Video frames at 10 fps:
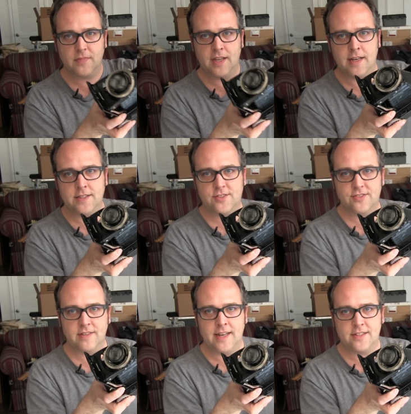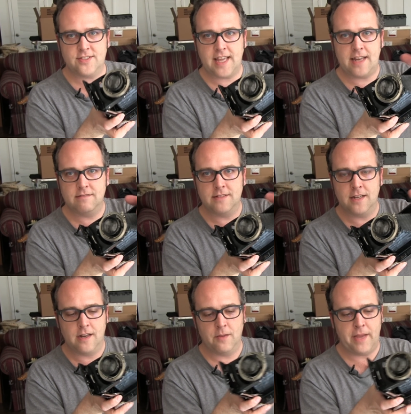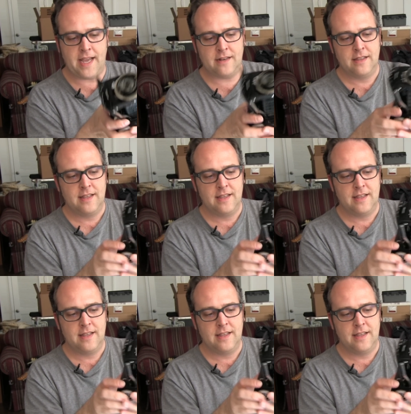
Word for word: and it's and it's set. didn't come back.